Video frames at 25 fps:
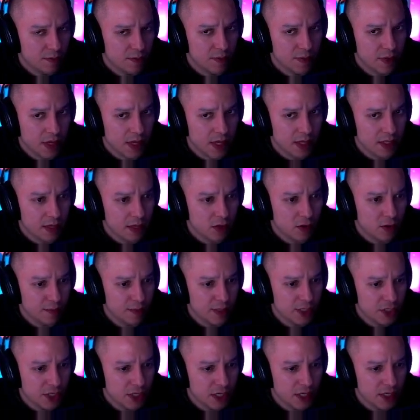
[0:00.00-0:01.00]
can't
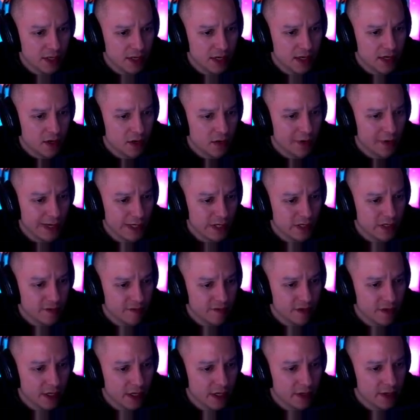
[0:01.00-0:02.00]
accomplish anything
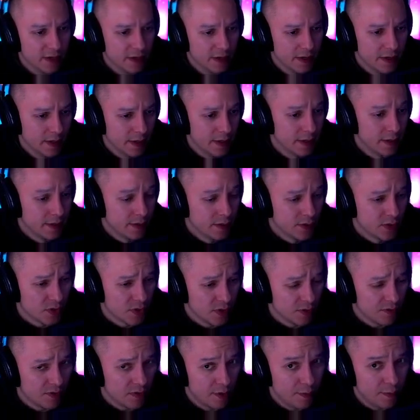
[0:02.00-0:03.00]
aggressively.
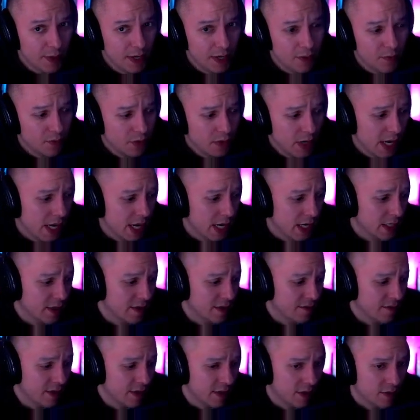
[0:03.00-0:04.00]
So if we're playing
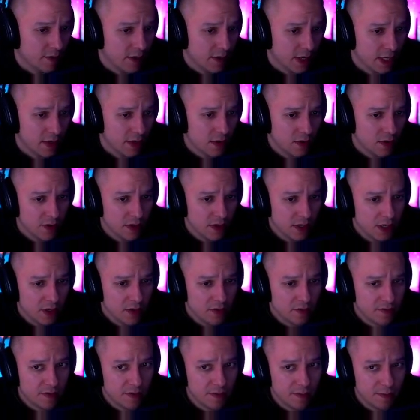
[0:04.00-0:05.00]
reactively, the right call
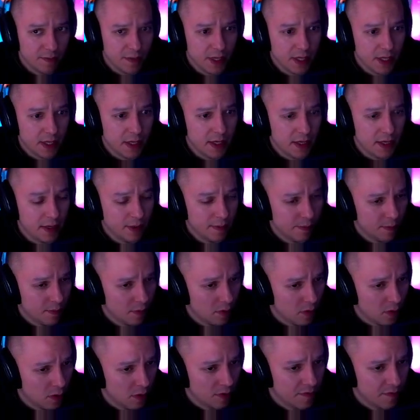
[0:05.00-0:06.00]
here for me,
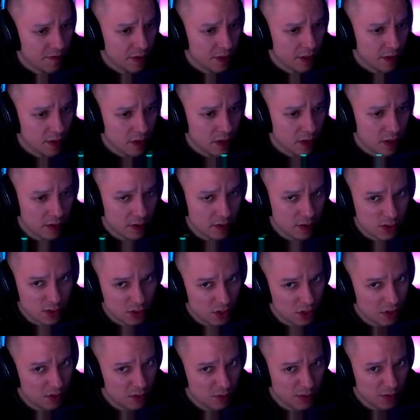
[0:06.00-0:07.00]
more often than not,
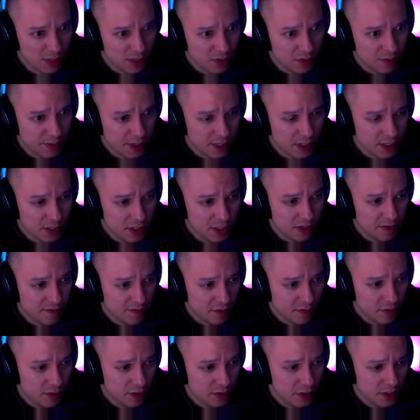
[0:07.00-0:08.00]
there's other ways to punish it, of
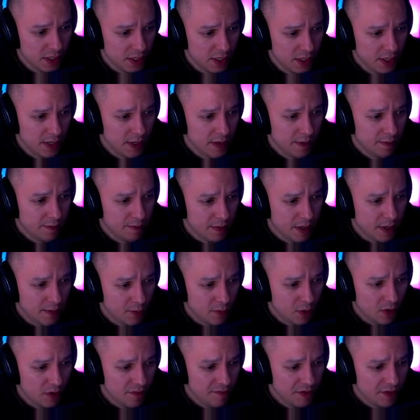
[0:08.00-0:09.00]
course, but
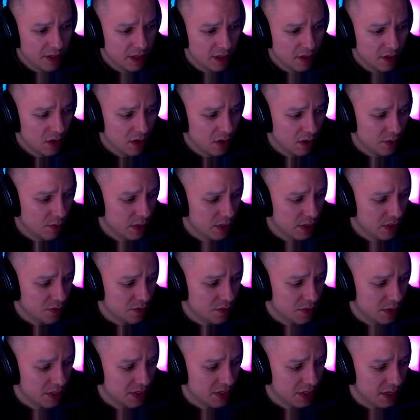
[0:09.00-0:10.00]
more often than not, we
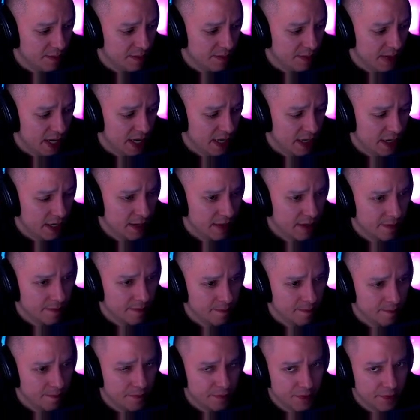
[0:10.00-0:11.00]
just want to sit back
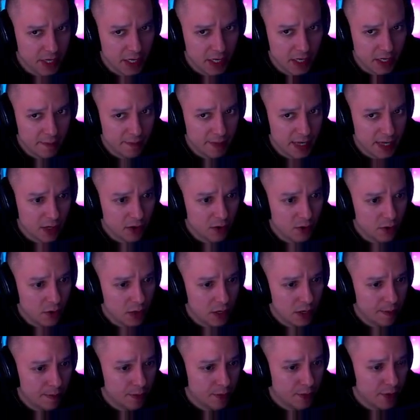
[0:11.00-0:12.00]
and macro
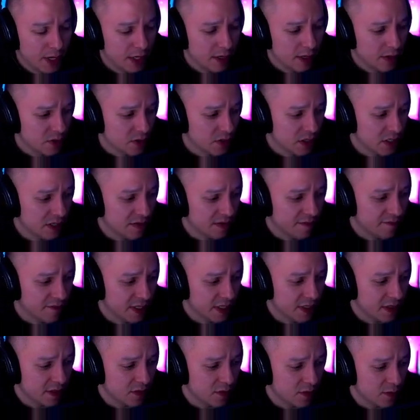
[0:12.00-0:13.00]
up, right? Because he's
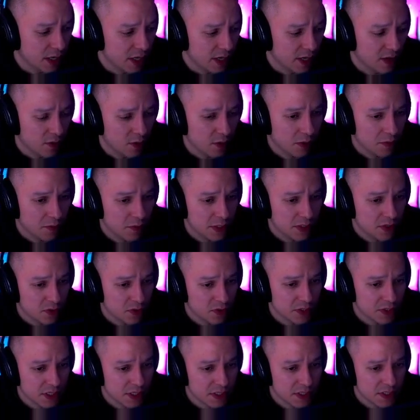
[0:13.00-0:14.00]
invested 300
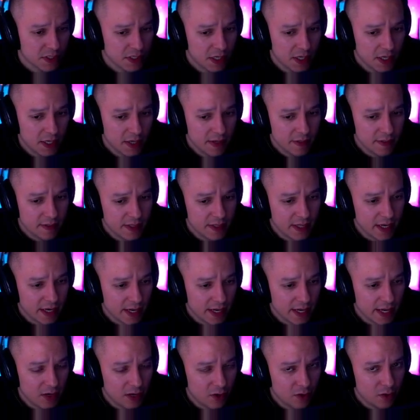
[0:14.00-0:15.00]
resources
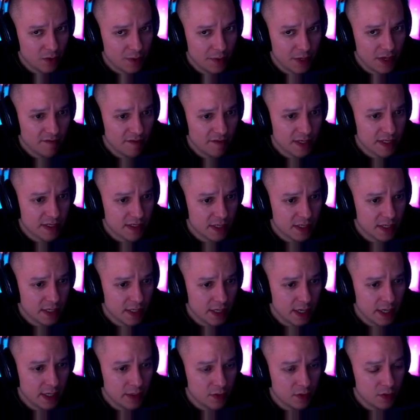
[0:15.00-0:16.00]
that cannot be invested
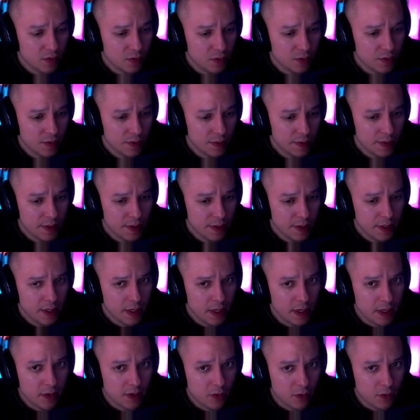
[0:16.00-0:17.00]
into
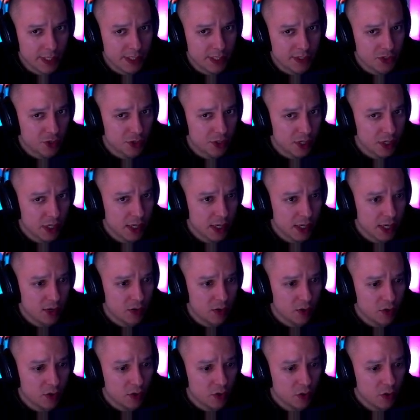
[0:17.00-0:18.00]
aggression, that
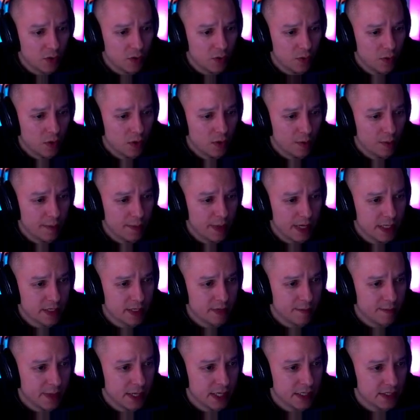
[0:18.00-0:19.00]
cannot go on
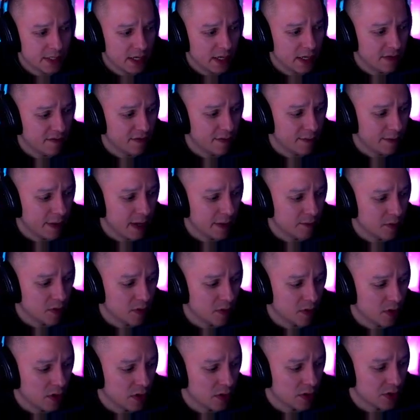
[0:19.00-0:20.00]
my side of the map to
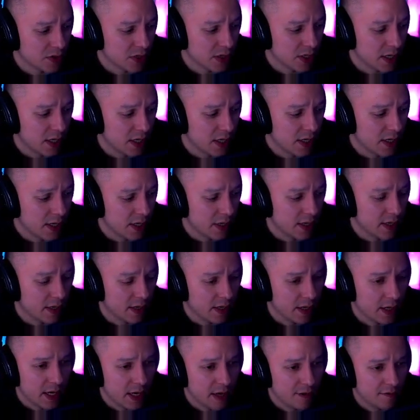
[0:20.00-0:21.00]
cause
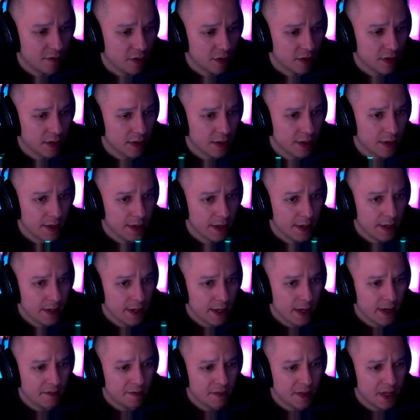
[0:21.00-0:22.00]
havoc.
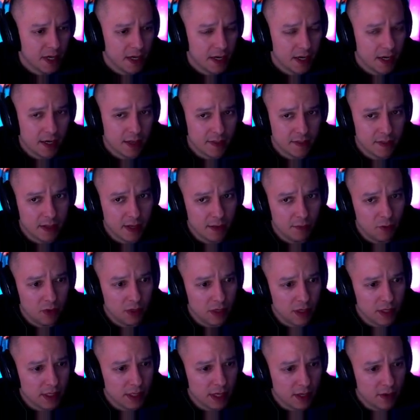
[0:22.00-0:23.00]
And
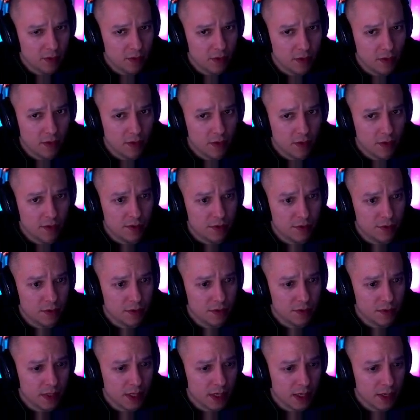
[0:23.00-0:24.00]
doubling down
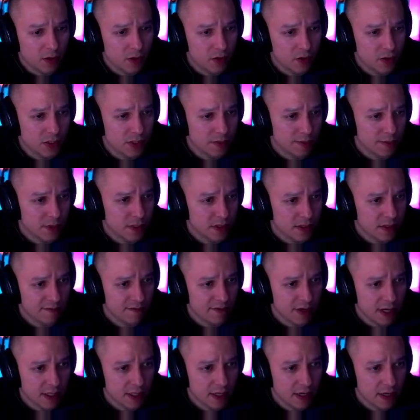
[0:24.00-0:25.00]
on that concept is the
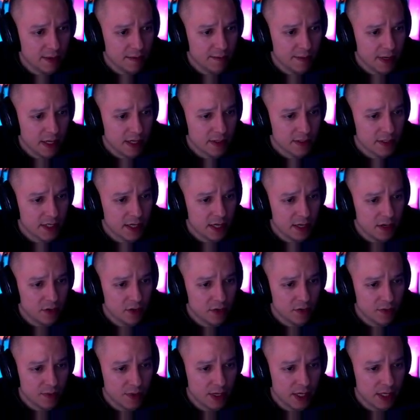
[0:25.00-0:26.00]
fact that he made a
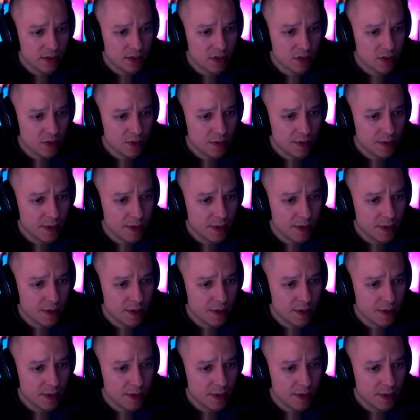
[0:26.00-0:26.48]
Zealot, right? So